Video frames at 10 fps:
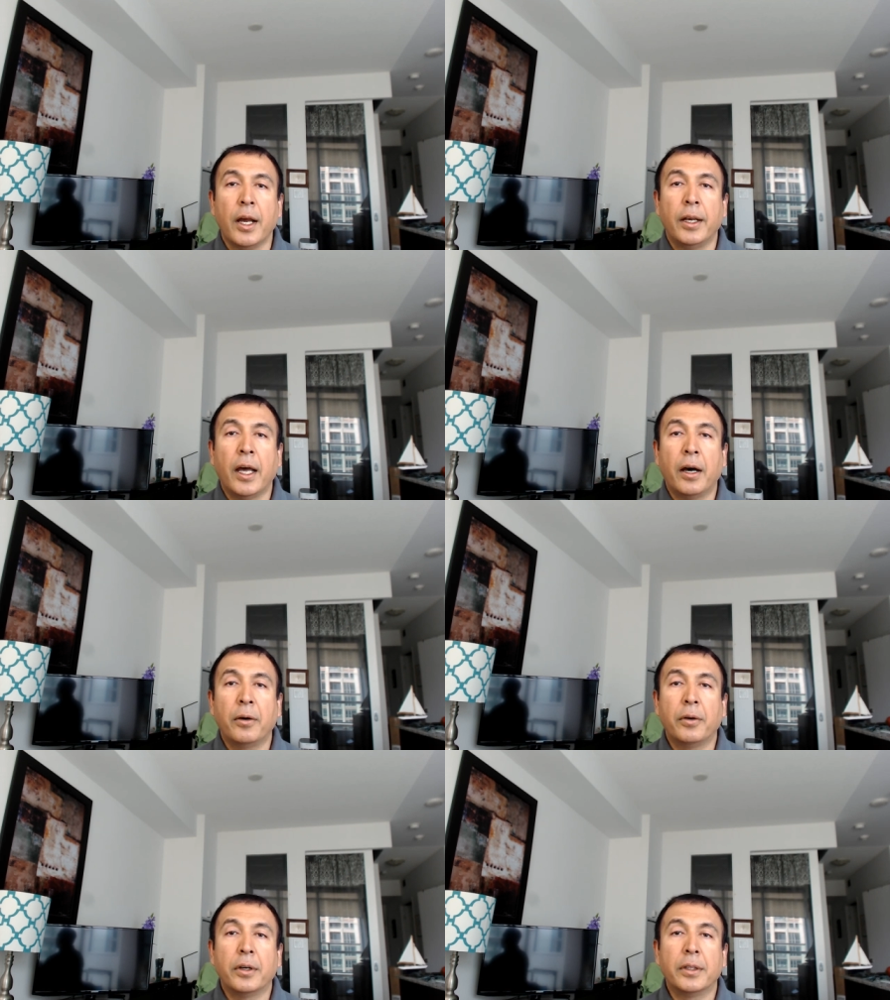
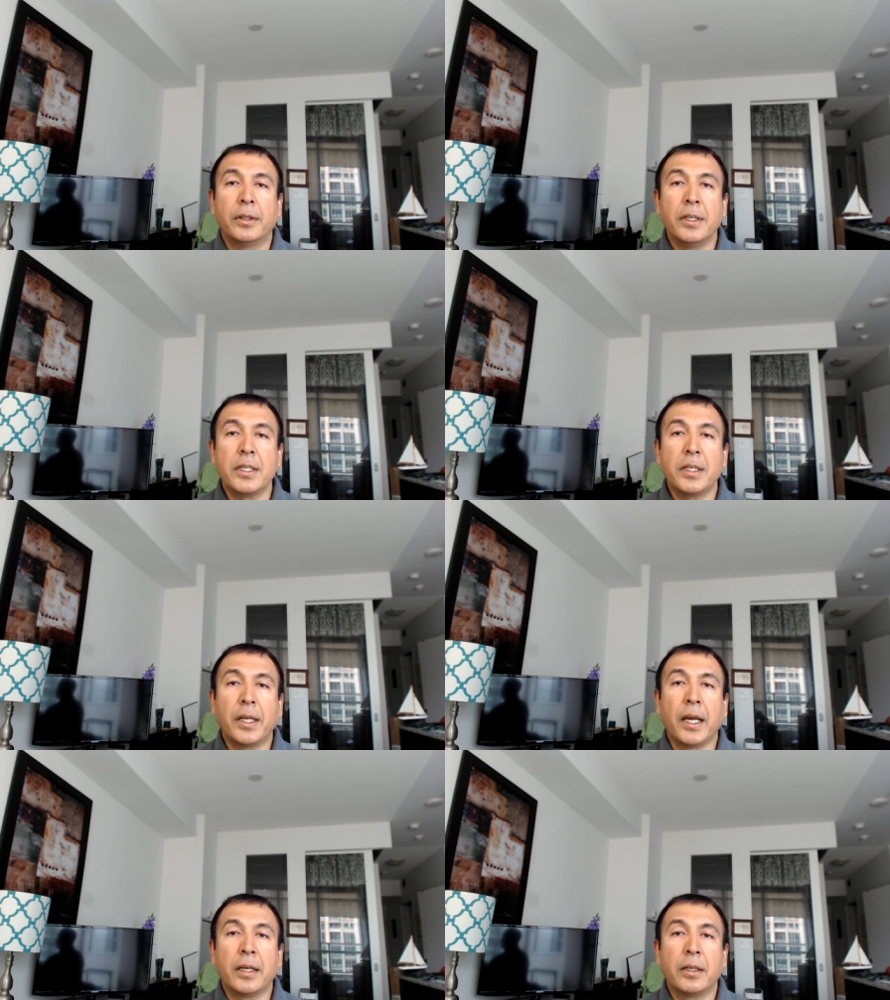Now this
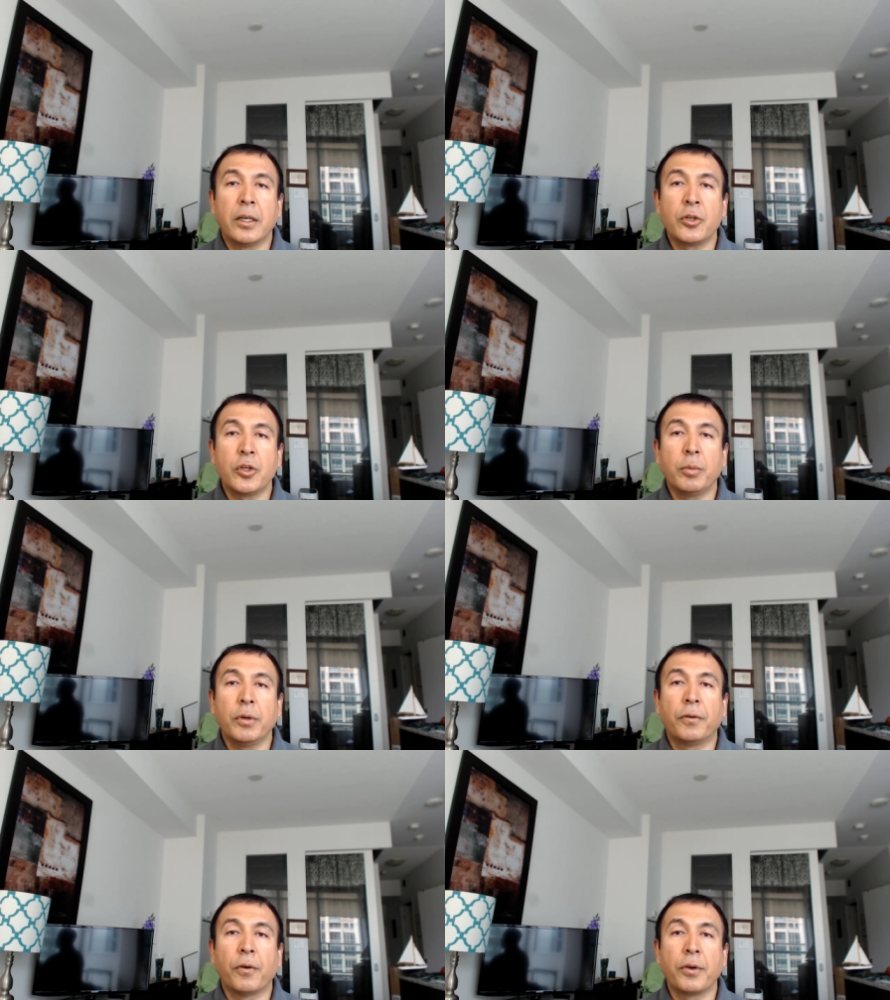date used to be four